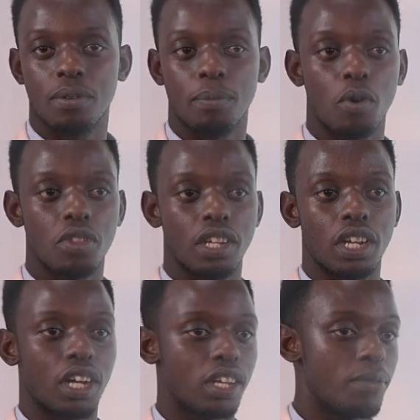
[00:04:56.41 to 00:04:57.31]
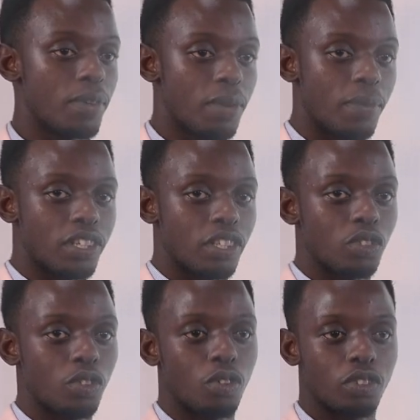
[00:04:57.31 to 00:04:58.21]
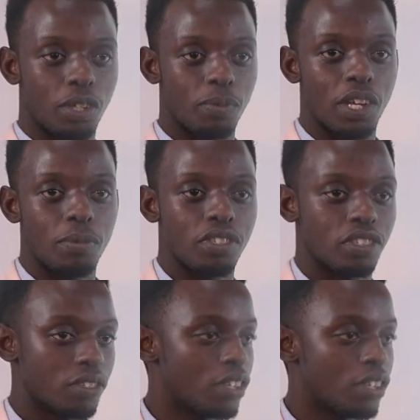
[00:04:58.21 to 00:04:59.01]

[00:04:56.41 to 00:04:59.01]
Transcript: more than academic matters. So sometimes